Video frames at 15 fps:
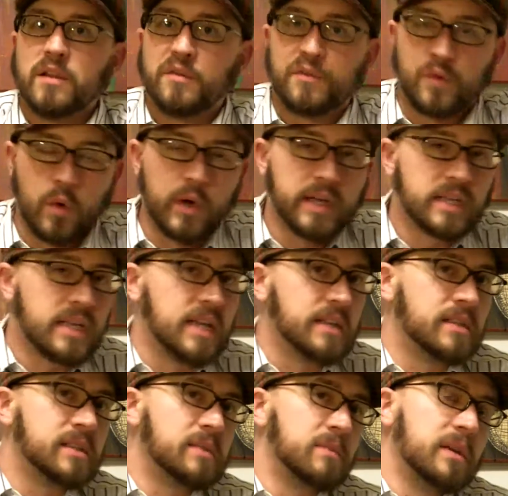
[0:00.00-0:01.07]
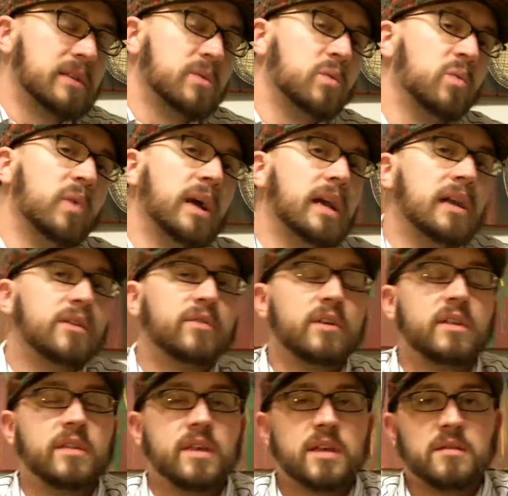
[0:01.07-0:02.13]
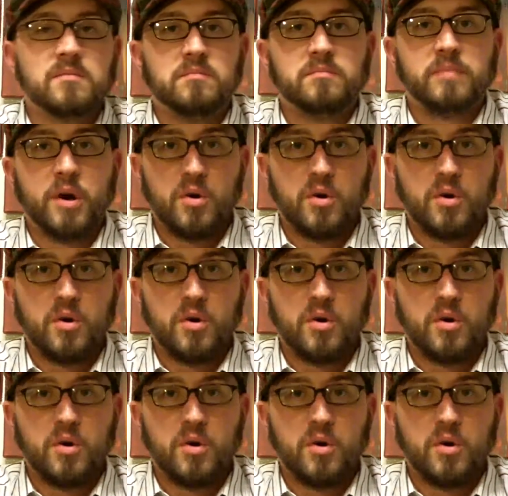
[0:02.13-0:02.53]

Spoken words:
Laphroaig smells way different than